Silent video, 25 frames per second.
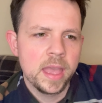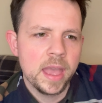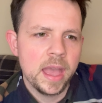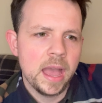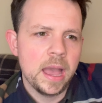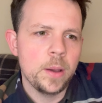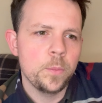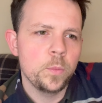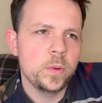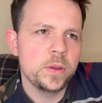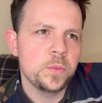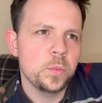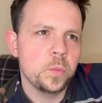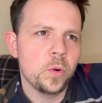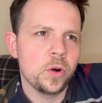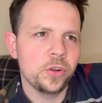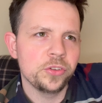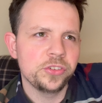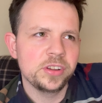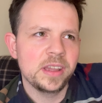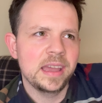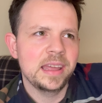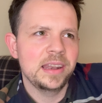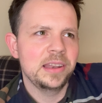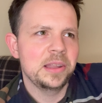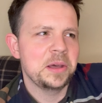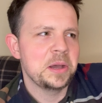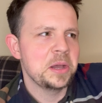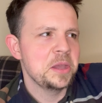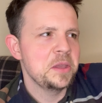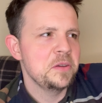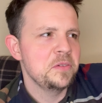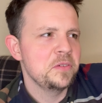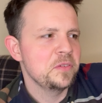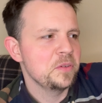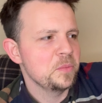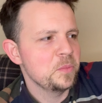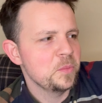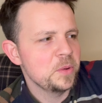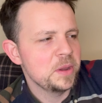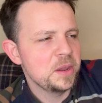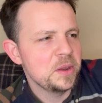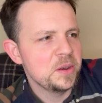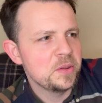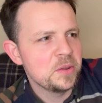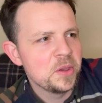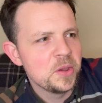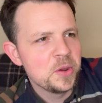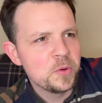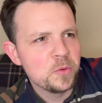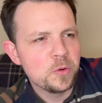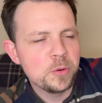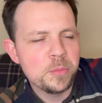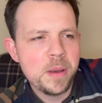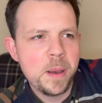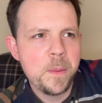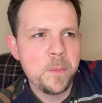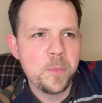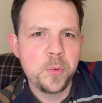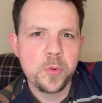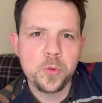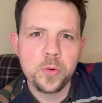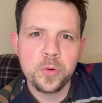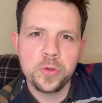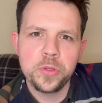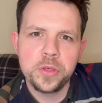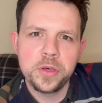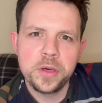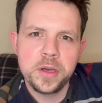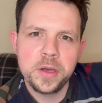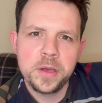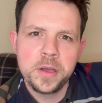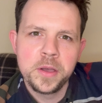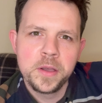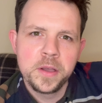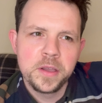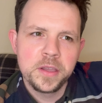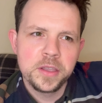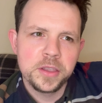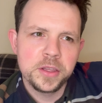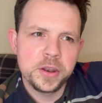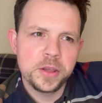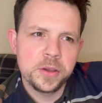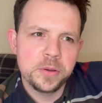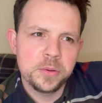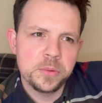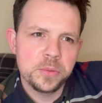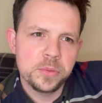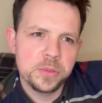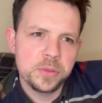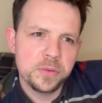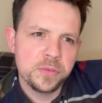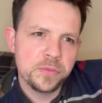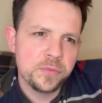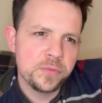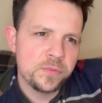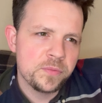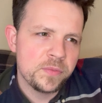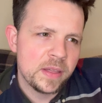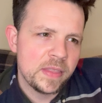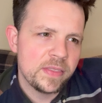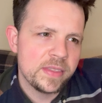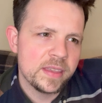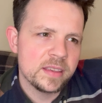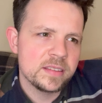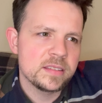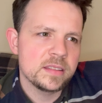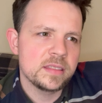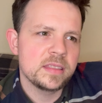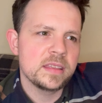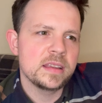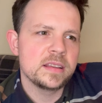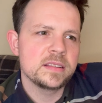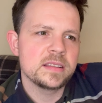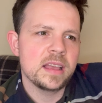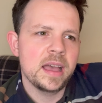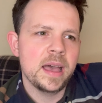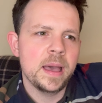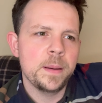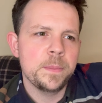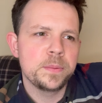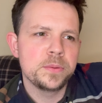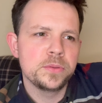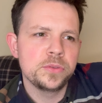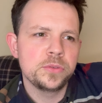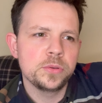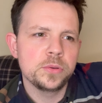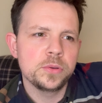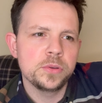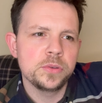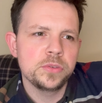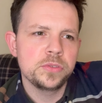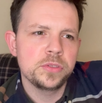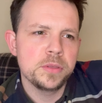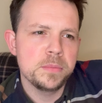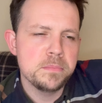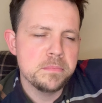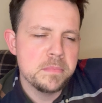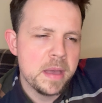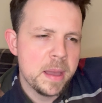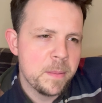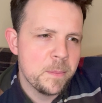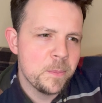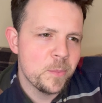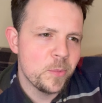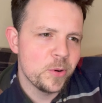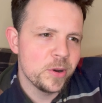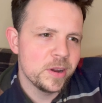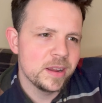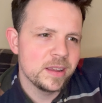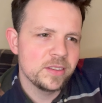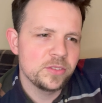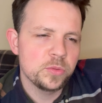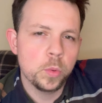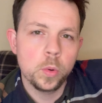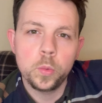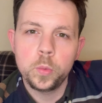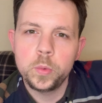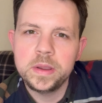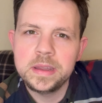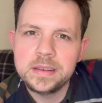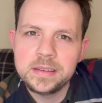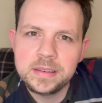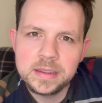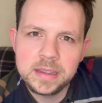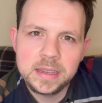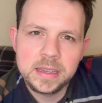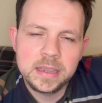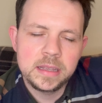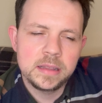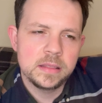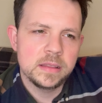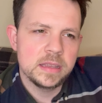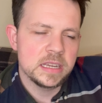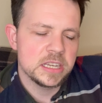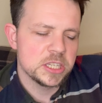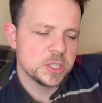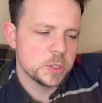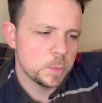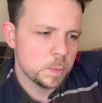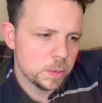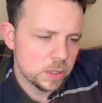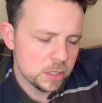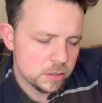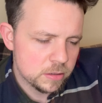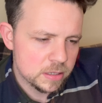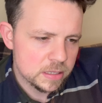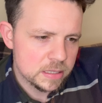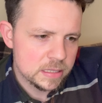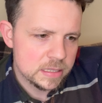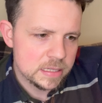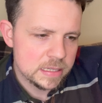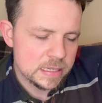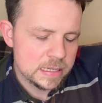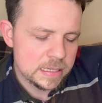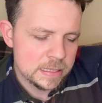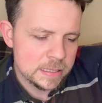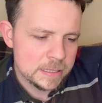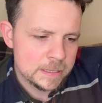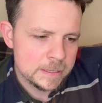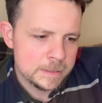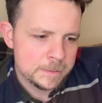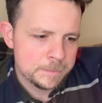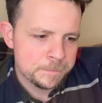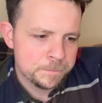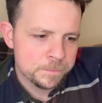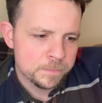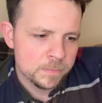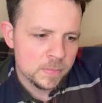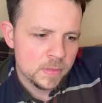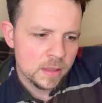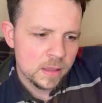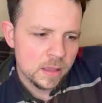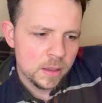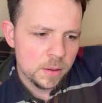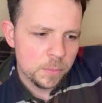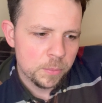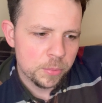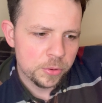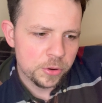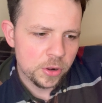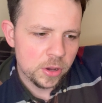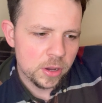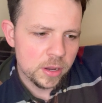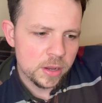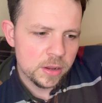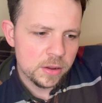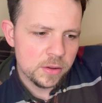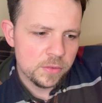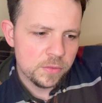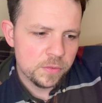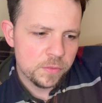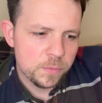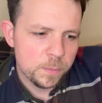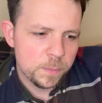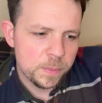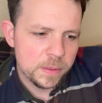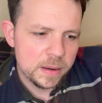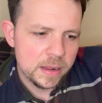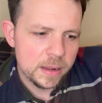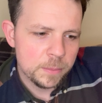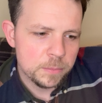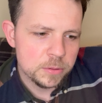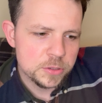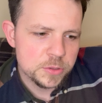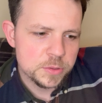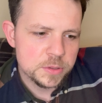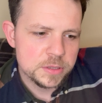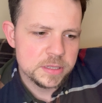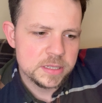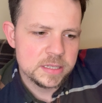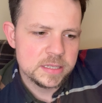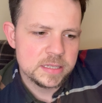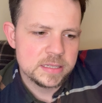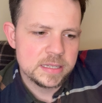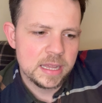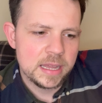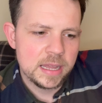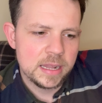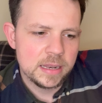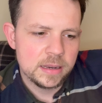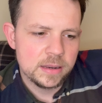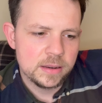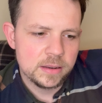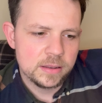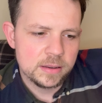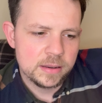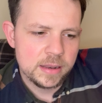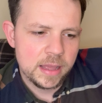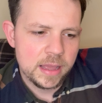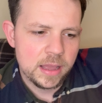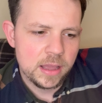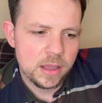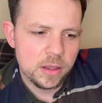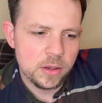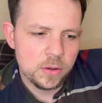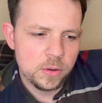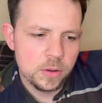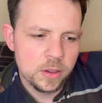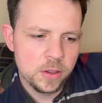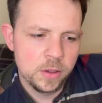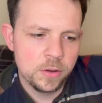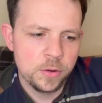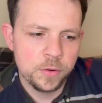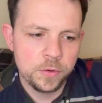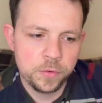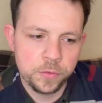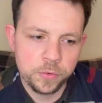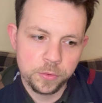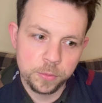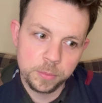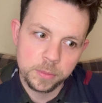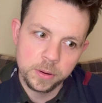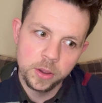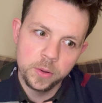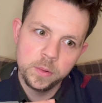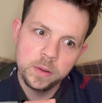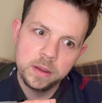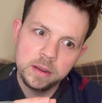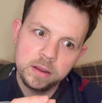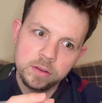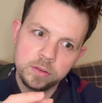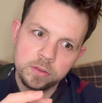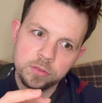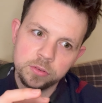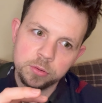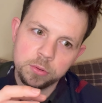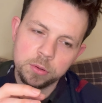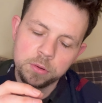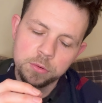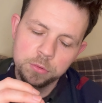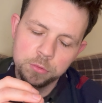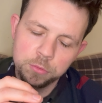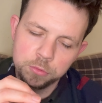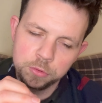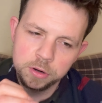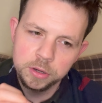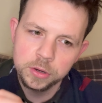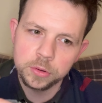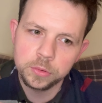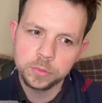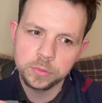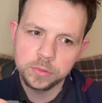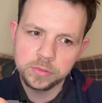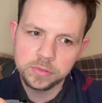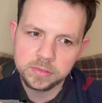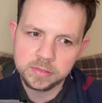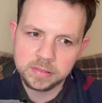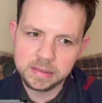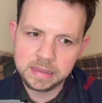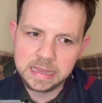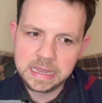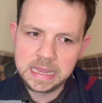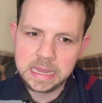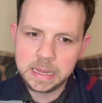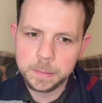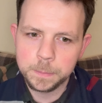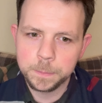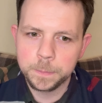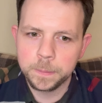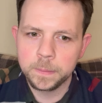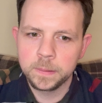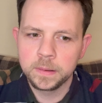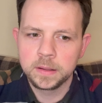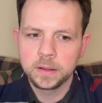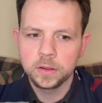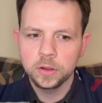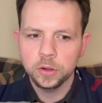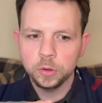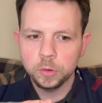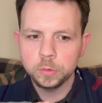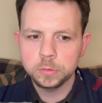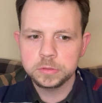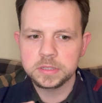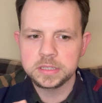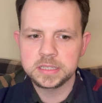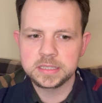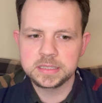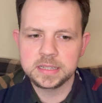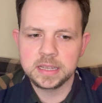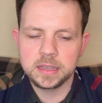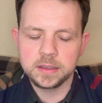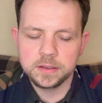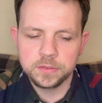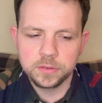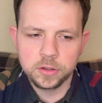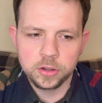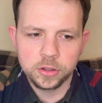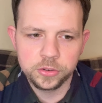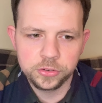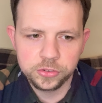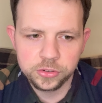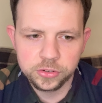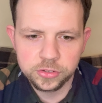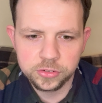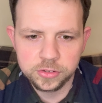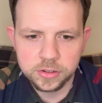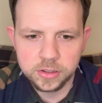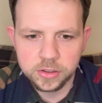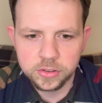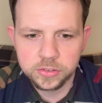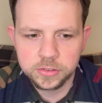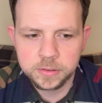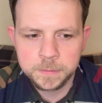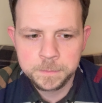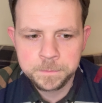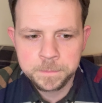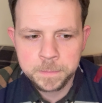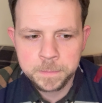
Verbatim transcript: And we'd watch our life and we'd remember all the, you know, the fantastic things that happened to us, the memories, what we did, the experiences. But I've been able to understand now from going to a real deep altered state of consciousness